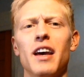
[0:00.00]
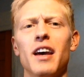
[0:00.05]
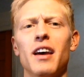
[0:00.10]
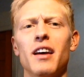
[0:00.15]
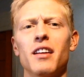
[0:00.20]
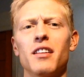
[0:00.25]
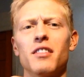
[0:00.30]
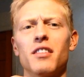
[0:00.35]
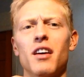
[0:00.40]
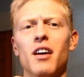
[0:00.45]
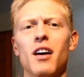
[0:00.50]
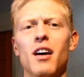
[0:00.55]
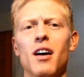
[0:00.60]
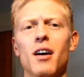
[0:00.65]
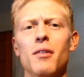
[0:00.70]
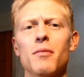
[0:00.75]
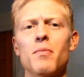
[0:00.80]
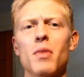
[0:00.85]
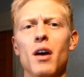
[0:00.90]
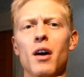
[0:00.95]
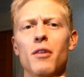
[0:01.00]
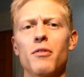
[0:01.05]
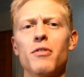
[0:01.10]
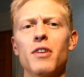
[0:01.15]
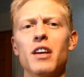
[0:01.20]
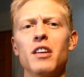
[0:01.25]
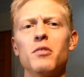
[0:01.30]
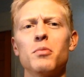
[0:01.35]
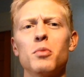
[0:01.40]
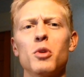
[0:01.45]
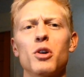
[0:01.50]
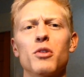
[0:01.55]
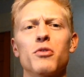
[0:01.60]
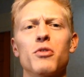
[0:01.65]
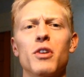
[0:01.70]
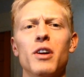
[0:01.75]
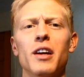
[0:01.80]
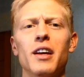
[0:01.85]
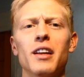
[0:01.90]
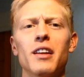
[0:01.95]
as a Facebook
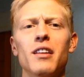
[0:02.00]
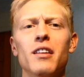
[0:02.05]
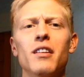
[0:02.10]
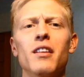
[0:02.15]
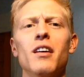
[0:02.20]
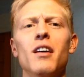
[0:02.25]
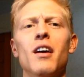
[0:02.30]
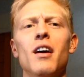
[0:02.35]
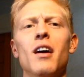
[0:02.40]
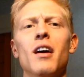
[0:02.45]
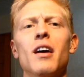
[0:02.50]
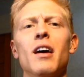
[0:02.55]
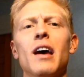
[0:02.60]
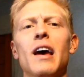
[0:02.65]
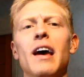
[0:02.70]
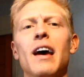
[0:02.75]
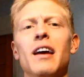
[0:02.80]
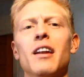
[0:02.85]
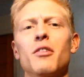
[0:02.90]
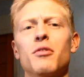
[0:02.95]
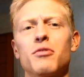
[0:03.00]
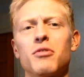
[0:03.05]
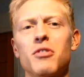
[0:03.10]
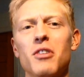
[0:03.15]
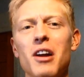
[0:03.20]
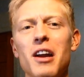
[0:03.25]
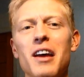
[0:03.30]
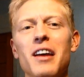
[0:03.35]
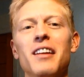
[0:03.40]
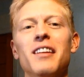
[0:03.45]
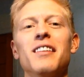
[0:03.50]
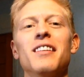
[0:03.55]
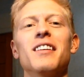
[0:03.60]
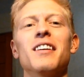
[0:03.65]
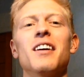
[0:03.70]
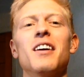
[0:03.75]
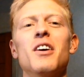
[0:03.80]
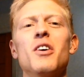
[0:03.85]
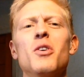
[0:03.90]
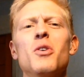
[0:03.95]
friend had a
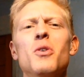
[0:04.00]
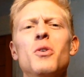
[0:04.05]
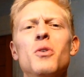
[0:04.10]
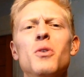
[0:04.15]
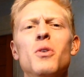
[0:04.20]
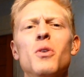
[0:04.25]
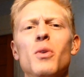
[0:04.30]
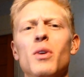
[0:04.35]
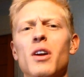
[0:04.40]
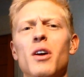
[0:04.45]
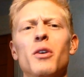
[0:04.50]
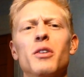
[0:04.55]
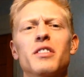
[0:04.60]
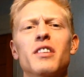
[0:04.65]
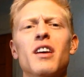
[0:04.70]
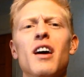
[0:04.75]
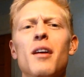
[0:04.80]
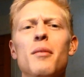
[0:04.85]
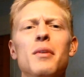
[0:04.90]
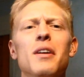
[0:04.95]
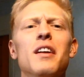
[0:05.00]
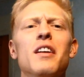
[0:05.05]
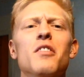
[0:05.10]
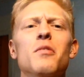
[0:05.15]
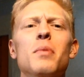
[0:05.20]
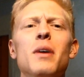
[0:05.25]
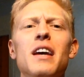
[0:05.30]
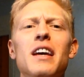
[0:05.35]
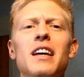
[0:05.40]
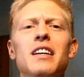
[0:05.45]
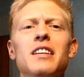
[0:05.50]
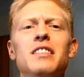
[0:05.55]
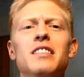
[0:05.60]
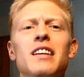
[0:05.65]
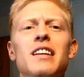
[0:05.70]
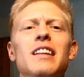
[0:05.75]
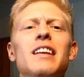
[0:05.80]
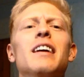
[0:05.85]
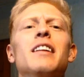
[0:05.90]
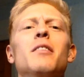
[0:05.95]
friend who would always comment on his page,
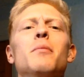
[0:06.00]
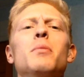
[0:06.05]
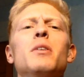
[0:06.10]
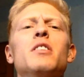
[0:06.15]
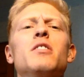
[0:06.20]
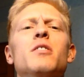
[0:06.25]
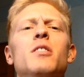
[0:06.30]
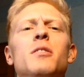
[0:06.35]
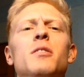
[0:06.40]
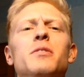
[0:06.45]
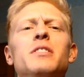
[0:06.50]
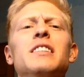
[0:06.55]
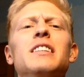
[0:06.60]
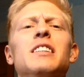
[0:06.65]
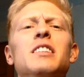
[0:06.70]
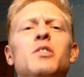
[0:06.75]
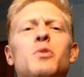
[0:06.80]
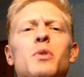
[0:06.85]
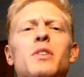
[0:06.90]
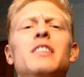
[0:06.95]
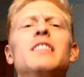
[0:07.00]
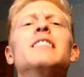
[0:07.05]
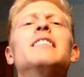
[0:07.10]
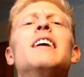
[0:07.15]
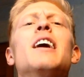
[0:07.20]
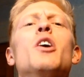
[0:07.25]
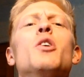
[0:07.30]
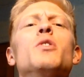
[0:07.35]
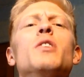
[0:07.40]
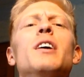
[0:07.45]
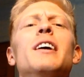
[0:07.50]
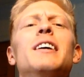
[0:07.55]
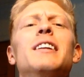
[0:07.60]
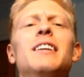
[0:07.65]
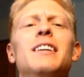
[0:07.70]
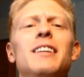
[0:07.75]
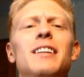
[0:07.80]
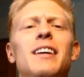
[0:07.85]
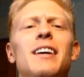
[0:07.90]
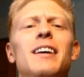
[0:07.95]
and he had the picture of Zyzz with the down
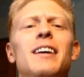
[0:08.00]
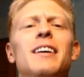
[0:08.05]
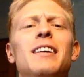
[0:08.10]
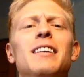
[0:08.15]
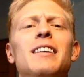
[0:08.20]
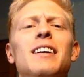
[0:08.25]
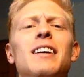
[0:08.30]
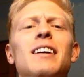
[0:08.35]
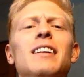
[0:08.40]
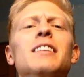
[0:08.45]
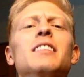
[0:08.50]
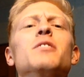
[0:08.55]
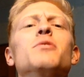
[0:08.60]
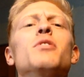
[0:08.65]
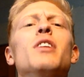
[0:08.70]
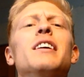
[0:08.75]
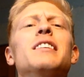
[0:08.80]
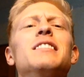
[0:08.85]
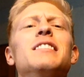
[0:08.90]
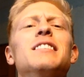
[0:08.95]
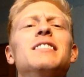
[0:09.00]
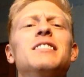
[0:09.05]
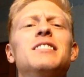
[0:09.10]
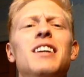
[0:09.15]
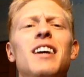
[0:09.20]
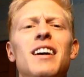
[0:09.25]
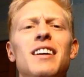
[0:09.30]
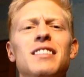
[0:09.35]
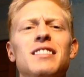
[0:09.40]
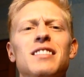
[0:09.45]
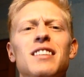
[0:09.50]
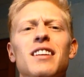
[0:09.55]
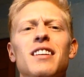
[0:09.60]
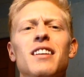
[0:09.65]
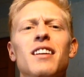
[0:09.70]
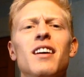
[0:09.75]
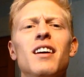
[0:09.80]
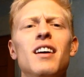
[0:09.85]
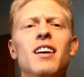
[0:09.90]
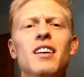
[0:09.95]
lighting, and he's flexing his chest
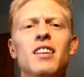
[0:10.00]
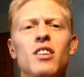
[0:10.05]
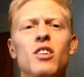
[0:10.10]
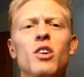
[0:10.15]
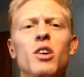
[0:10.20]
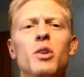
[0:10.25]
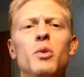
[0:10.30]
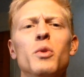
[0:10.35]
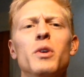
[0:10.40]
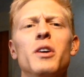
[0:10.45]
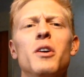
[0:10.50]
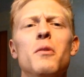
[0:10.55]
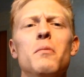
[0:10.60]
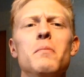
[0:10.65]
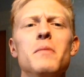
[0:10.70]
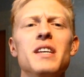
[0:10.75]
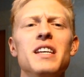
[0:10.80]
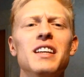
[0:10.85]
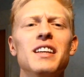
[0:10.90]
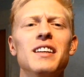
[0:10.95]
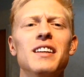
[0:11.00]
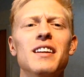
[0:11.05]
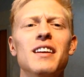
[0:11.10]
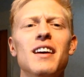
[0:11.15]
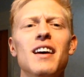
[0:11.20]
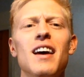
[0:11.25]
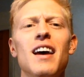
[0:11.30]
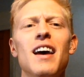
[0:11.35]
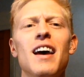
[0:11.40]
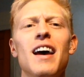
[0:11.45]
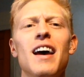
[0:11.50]
and looking real mean.